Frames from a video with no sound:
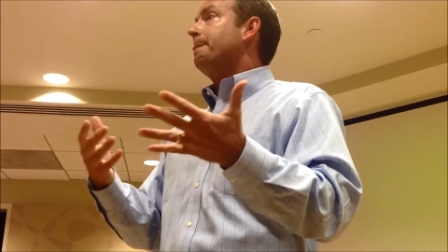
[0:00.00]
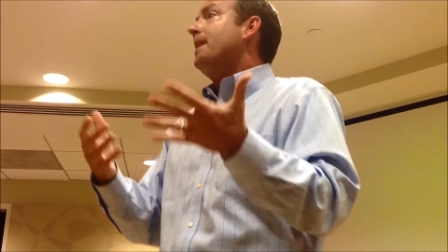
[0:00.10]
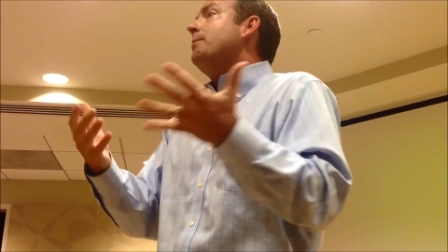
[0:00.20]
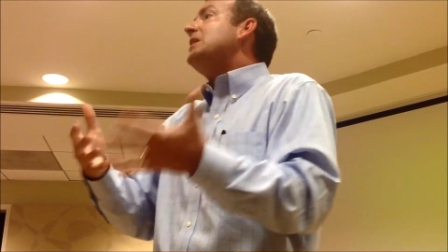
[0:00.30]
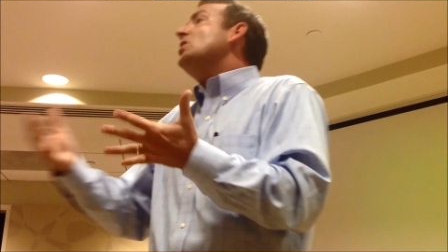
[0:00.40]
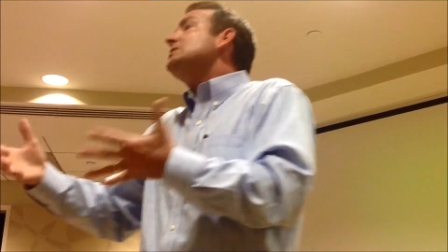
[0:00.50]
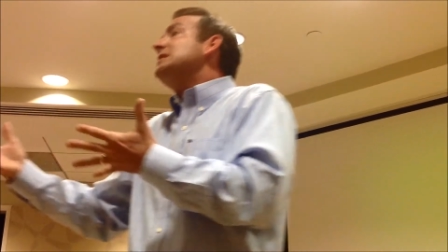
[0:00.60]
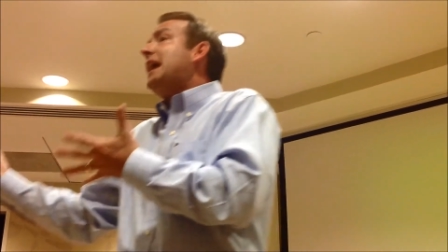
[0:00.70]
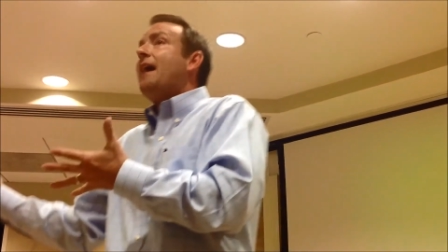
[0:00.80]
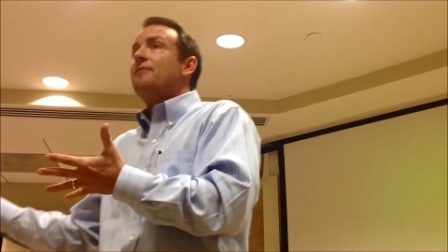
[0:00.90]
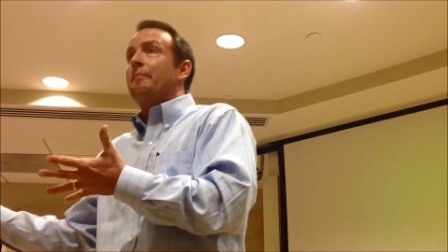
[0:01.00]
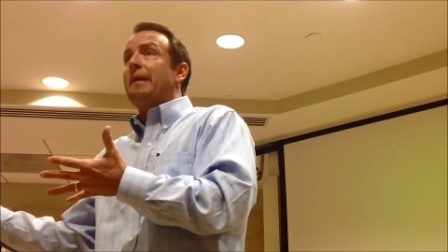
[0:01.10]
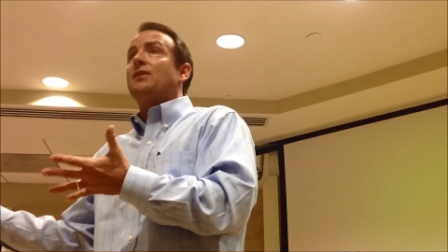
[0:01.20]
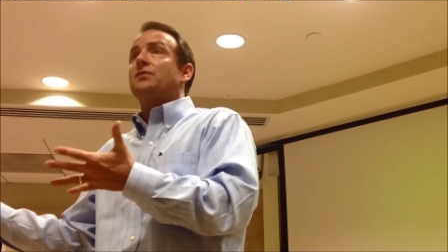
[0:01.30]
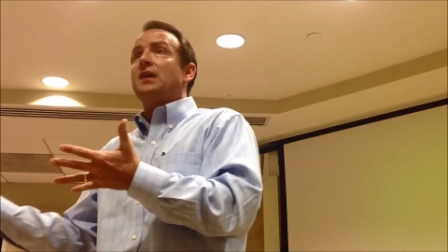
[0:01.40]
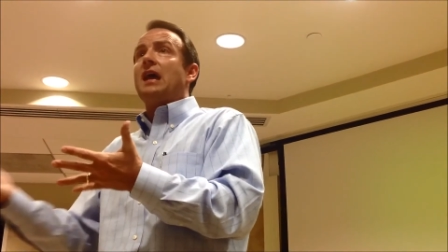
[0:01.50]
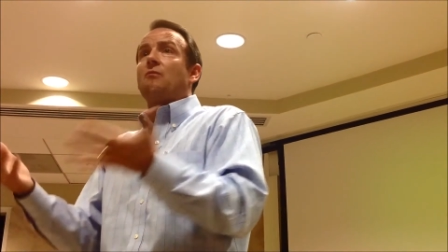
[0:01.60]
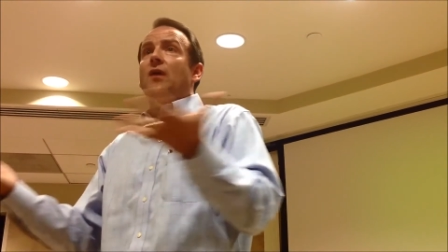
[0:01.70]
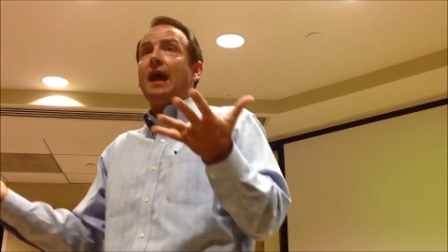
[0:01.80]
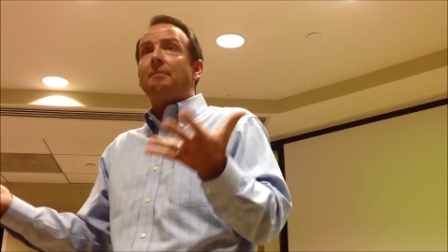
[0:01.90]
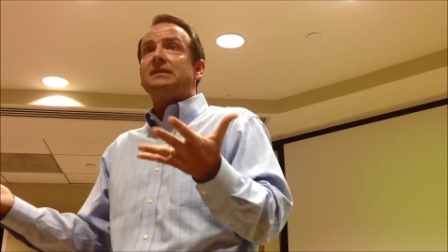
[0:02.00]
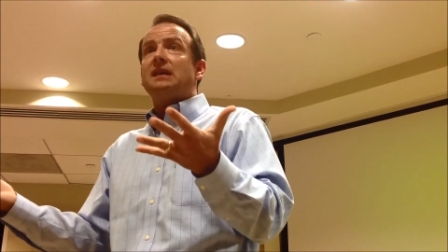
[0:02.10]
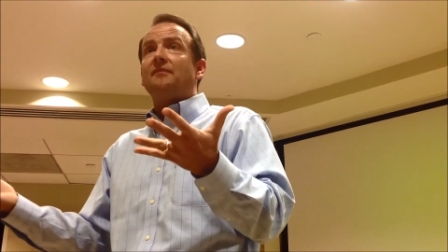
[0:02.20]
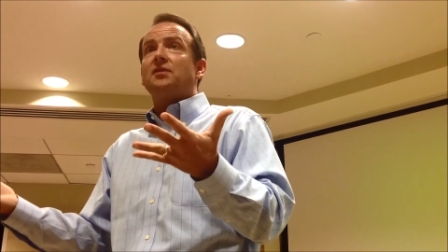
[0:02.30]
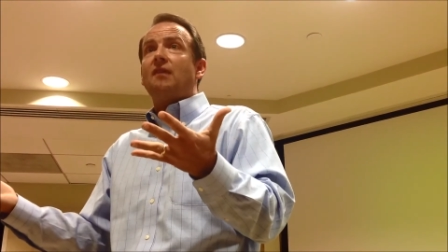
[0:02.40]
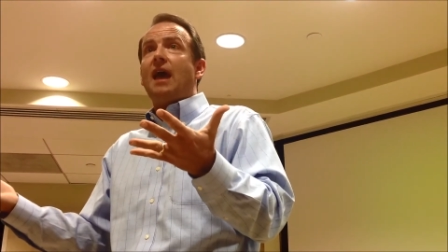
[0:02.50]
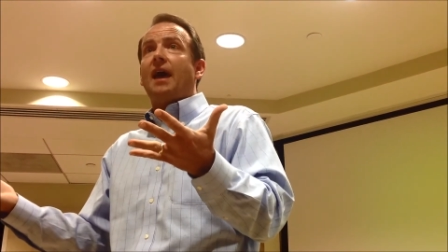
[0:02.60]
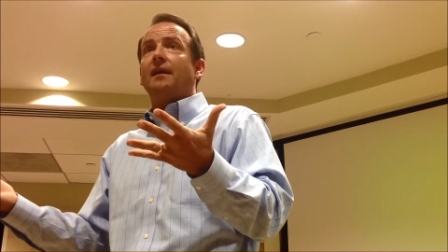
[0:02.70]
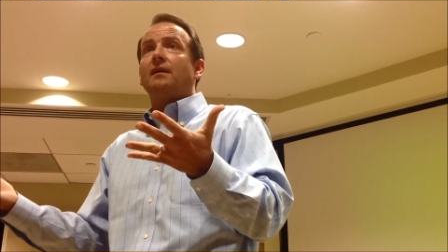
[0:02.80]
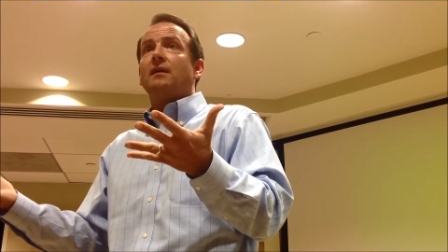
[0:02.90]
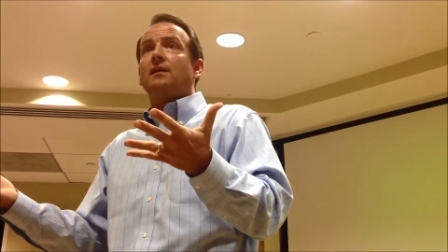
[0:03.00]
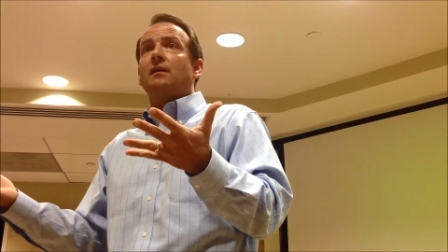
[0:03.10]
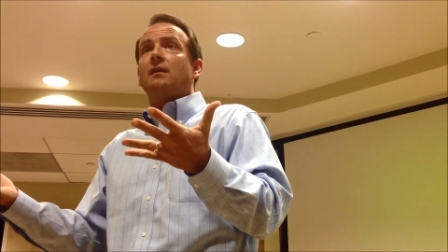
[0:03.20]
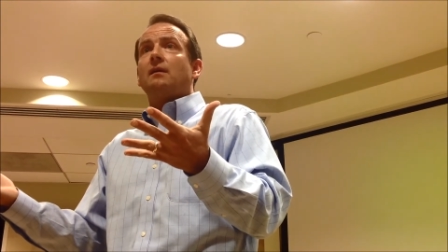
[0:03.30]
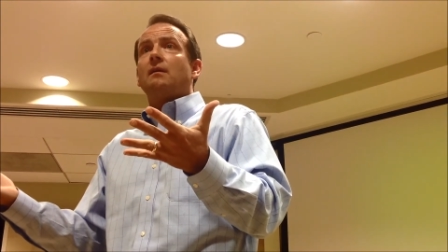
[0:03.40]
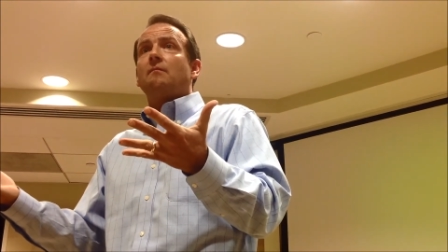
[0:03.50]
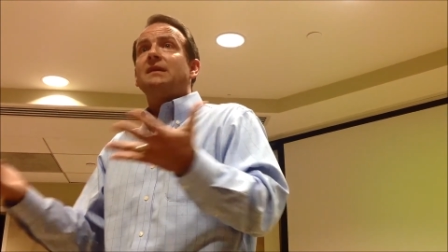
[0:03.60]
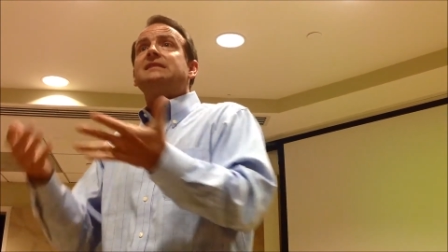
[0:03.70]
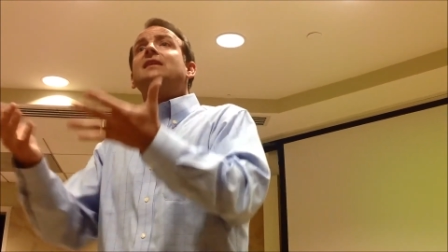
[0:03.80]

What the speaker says: Now, because they have a better day, what happens after that? It means